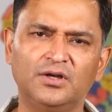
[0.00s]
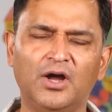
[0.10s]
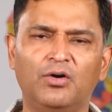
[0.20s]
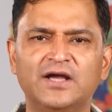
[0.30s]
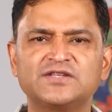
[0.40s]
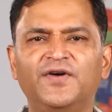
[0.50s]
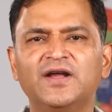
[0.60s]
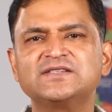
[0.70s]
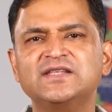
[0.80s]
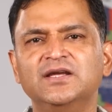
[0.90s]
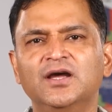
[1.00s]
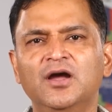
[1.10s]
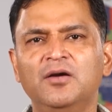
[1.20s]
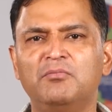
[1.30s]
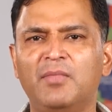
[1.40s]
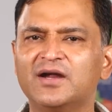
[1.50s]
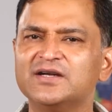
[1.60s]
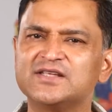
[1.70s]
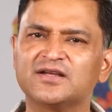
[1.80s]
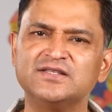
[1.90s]
Now, as far as the
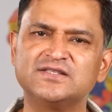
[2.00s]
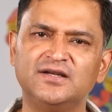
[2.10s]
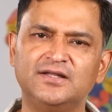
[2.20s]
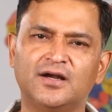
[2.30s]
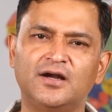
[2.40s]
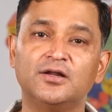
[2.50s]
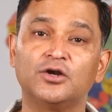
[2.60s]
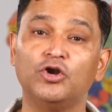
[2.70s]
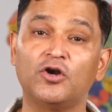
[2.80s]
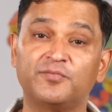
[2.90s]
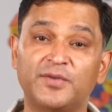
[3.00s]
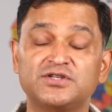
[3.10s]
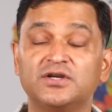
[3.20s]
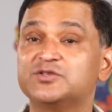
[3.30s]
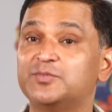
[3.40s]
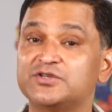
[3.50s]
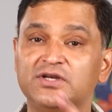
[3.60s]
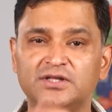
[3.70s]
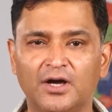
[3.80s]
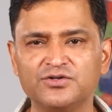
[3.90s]
markets are concerned, they are under a lot of pressure,
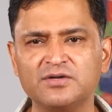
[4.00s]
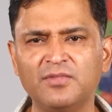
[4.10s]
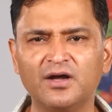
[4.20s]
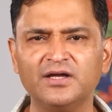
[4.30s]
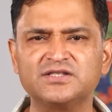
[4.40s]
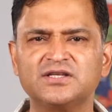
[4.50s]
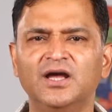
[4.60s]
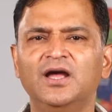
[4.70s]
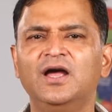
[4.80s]
especially the housing markets.